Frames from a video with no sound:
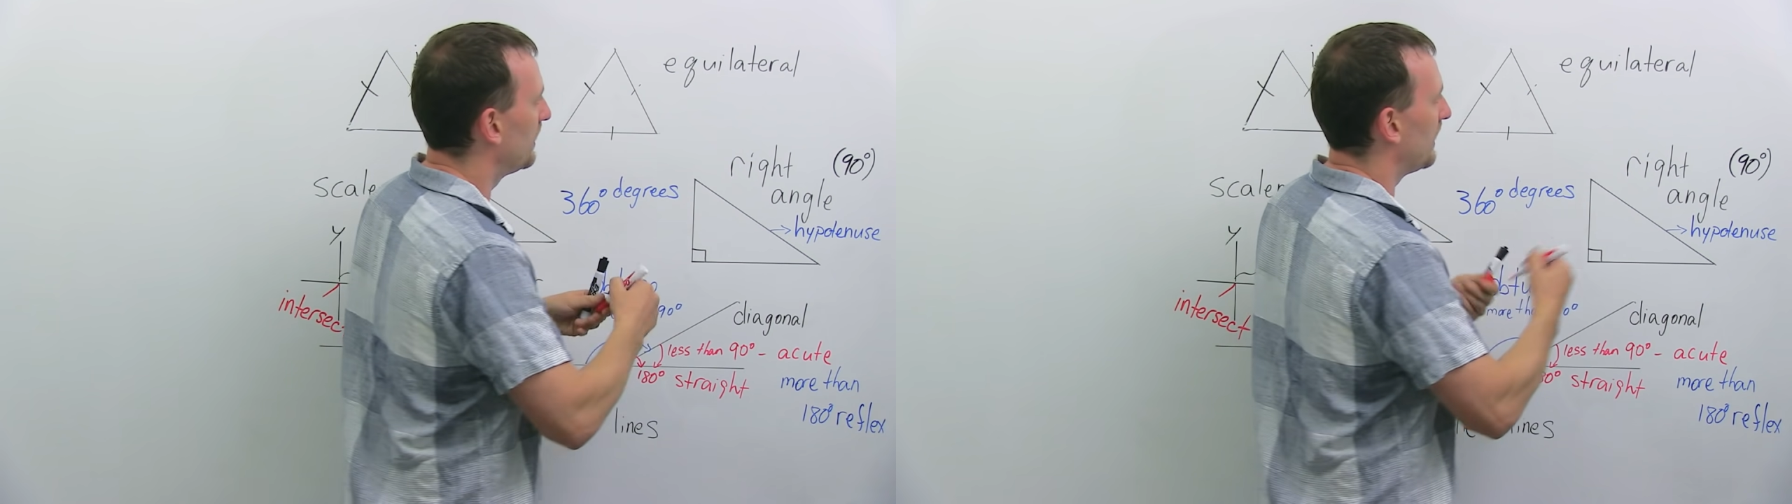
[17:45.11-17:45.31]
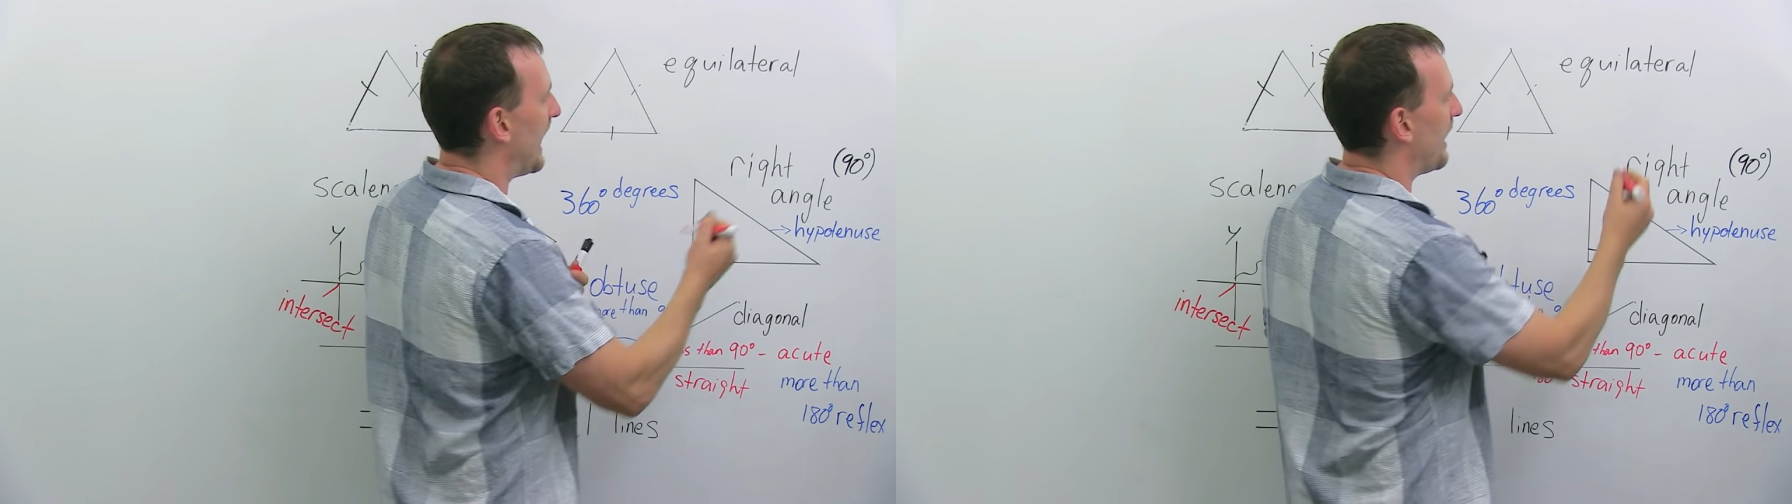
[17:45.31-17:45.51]

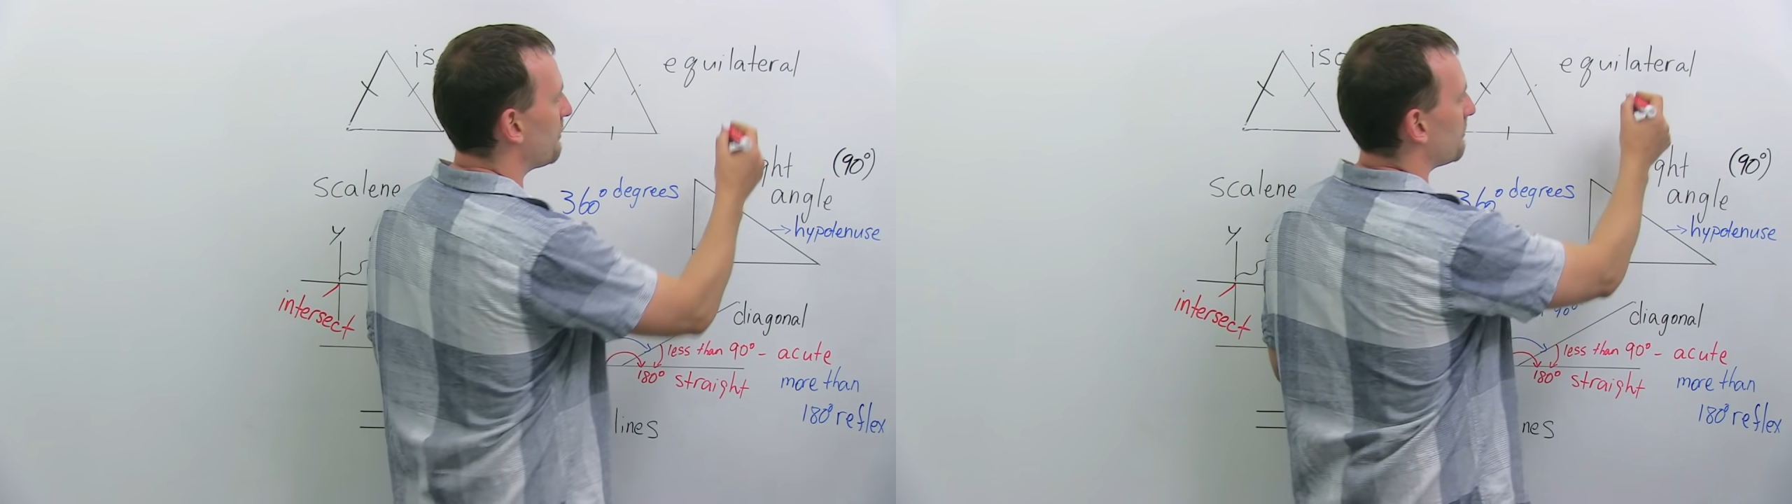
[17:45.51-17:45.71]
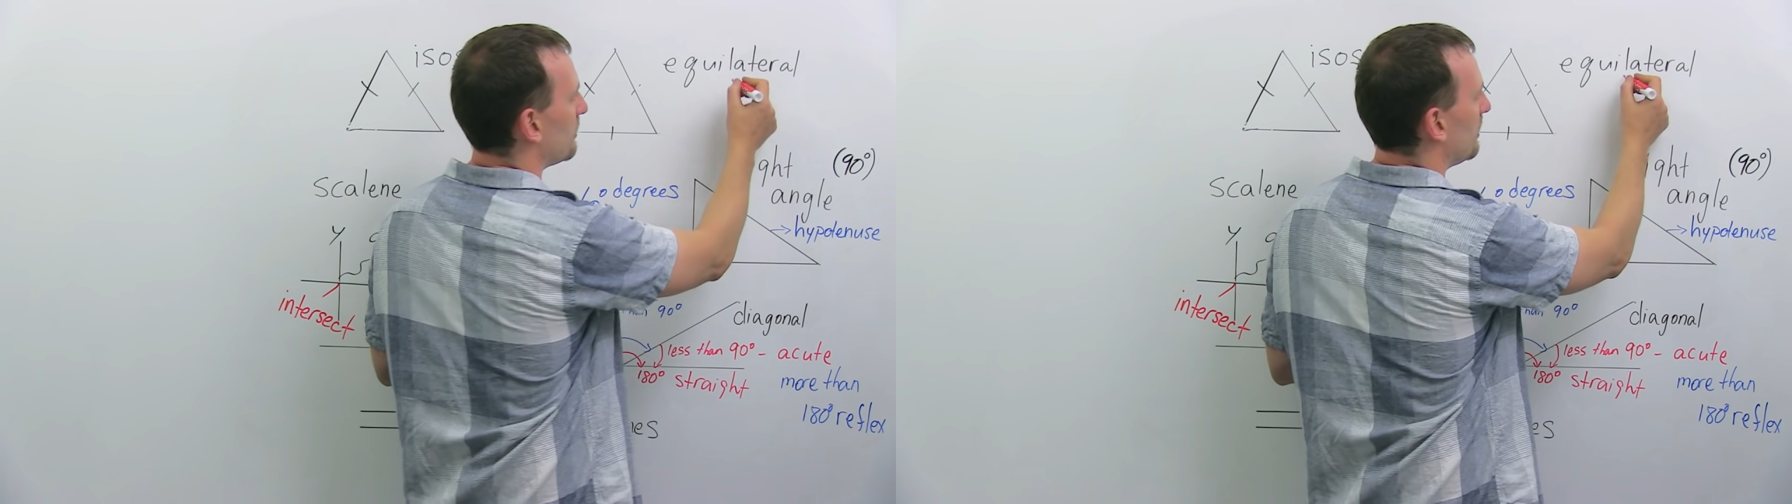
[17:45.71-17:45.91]

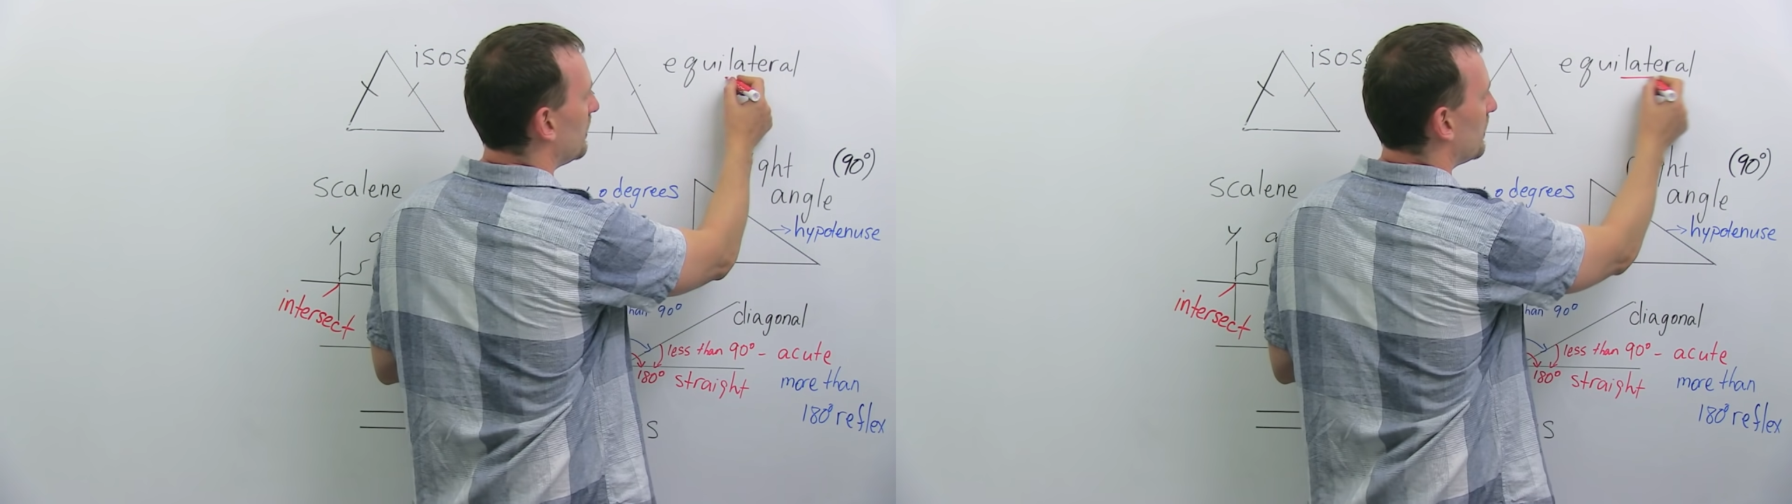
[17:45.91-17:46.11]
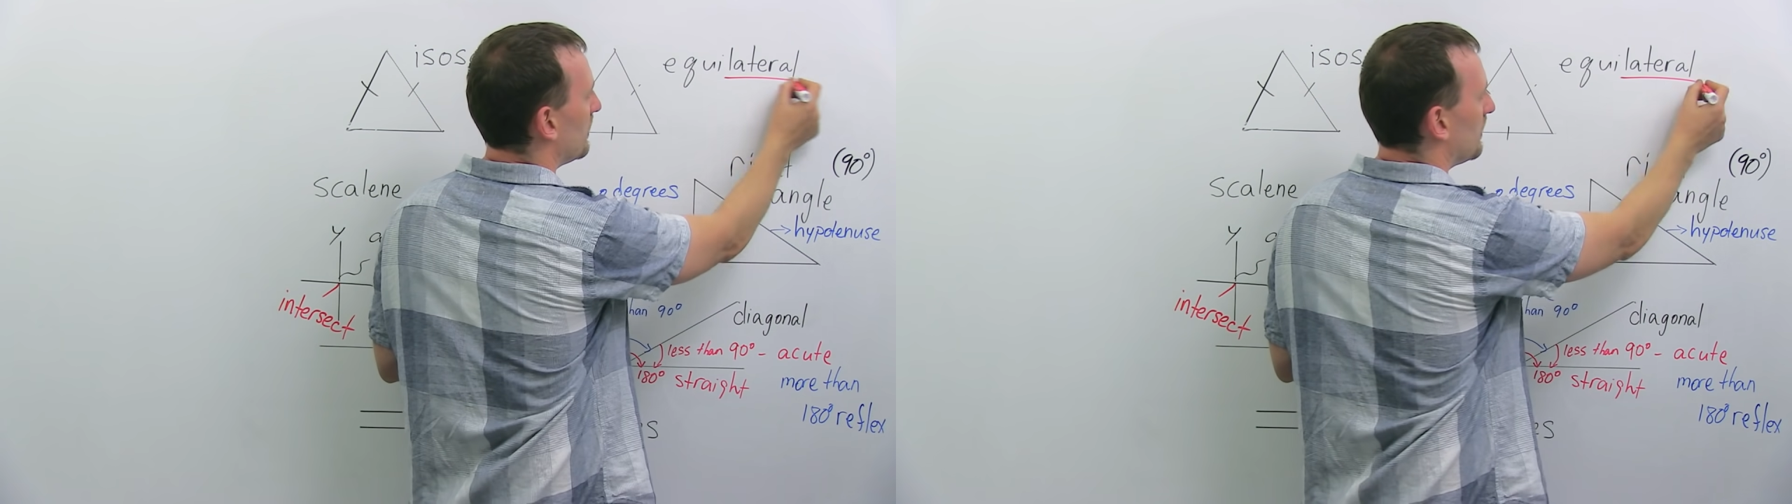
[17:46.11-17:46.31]

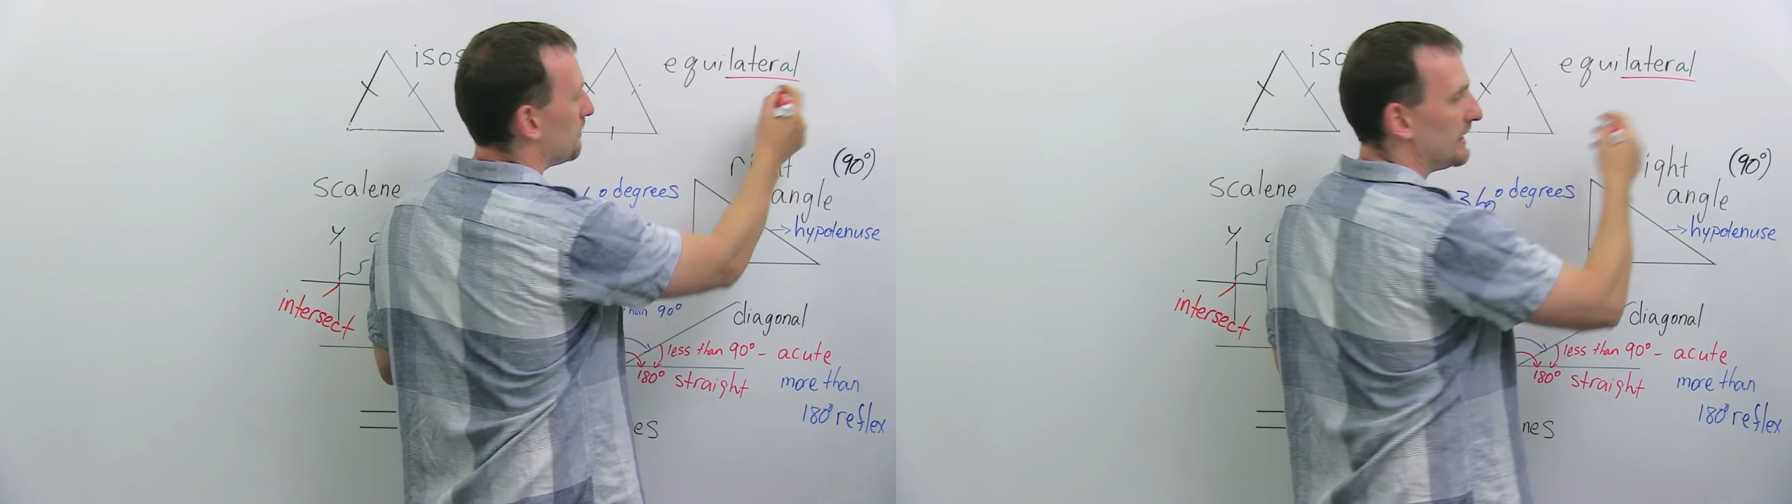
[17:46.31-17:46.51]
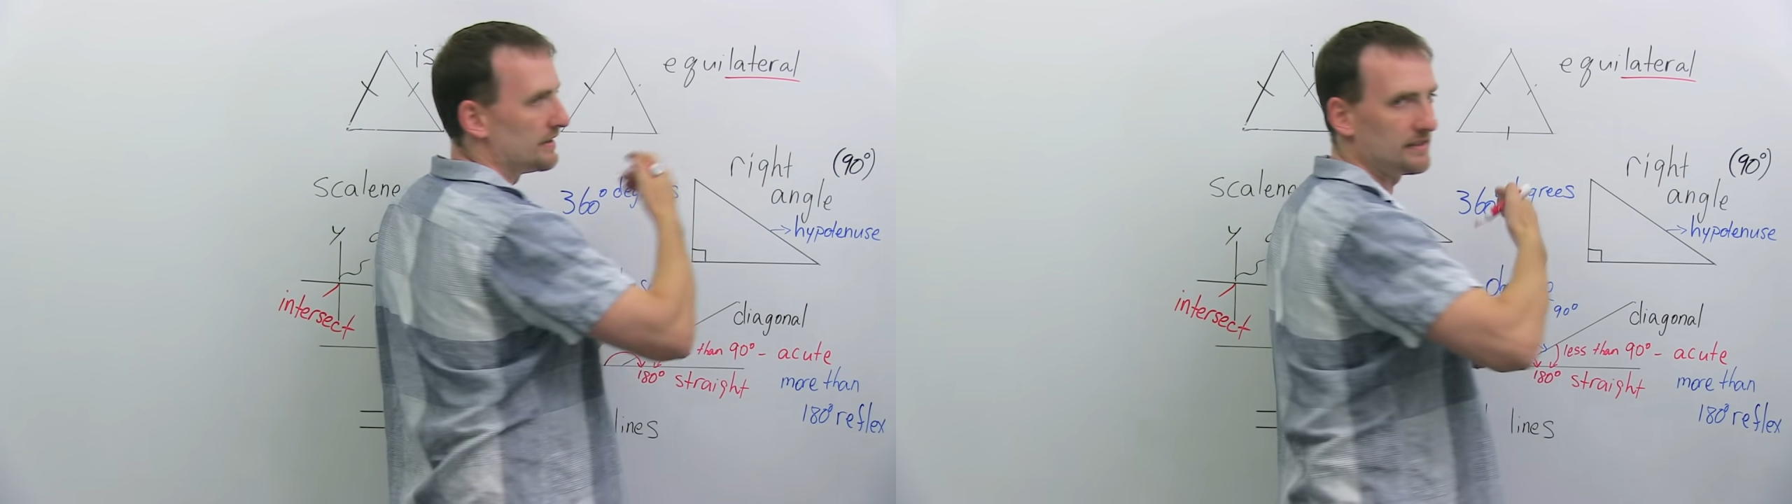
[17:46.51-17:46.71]
lateral
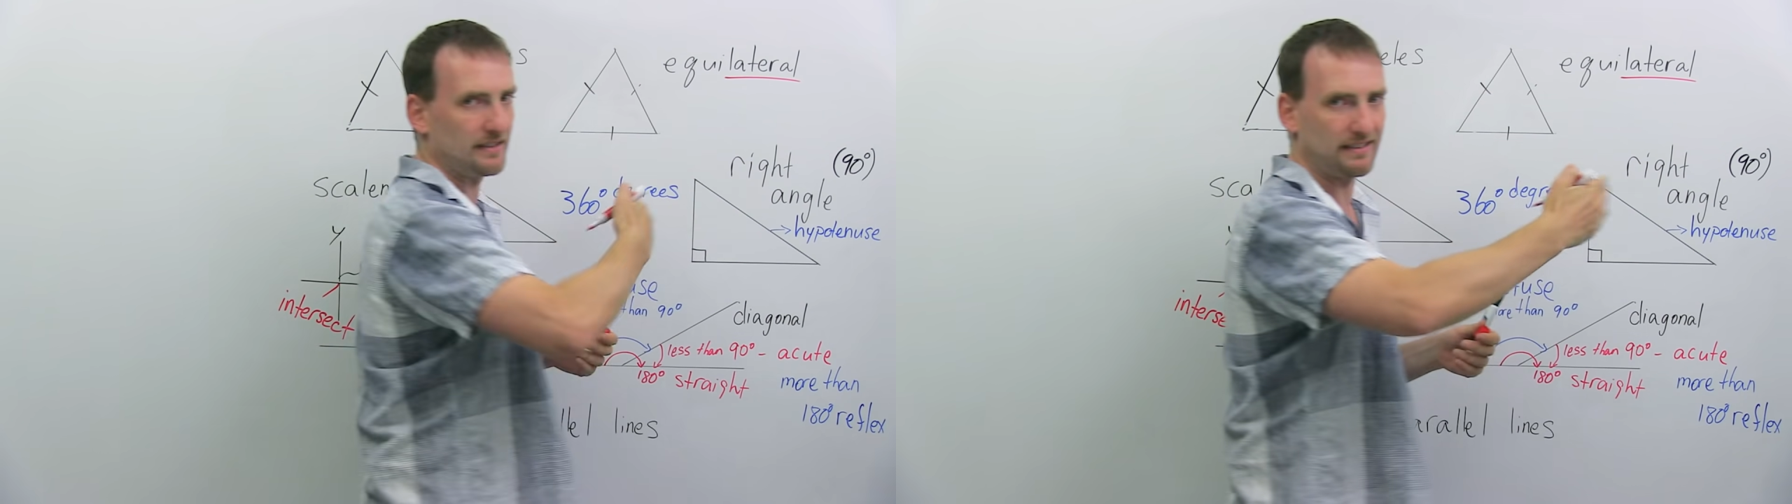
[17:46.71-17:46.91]
means